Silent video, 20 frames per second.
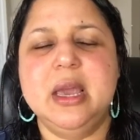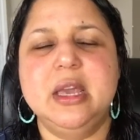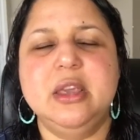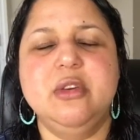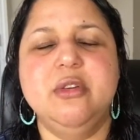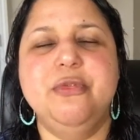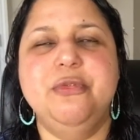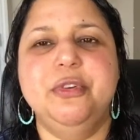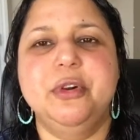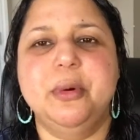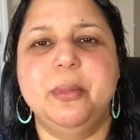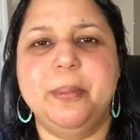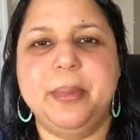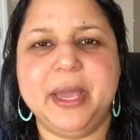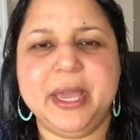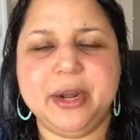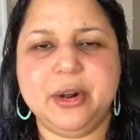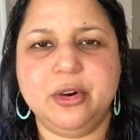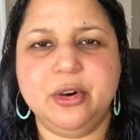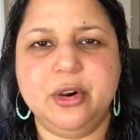You feel
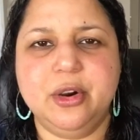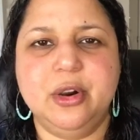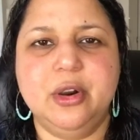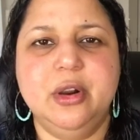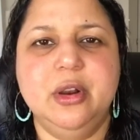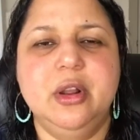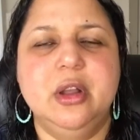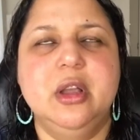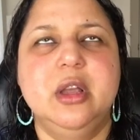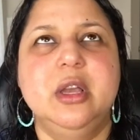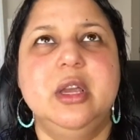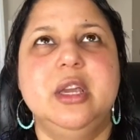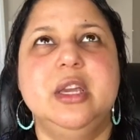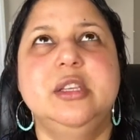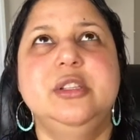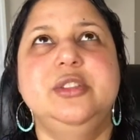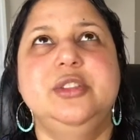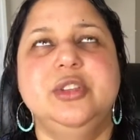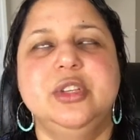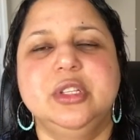better.
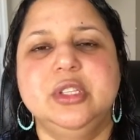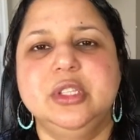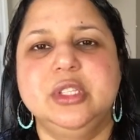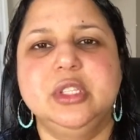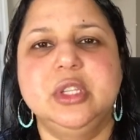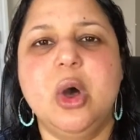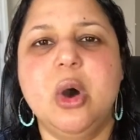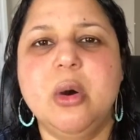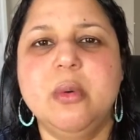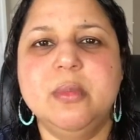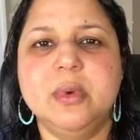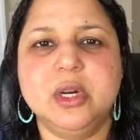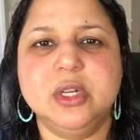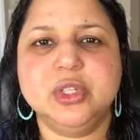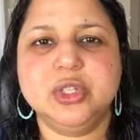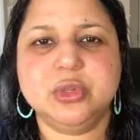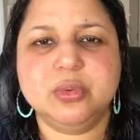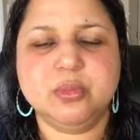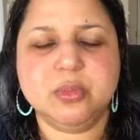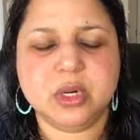It's just so much,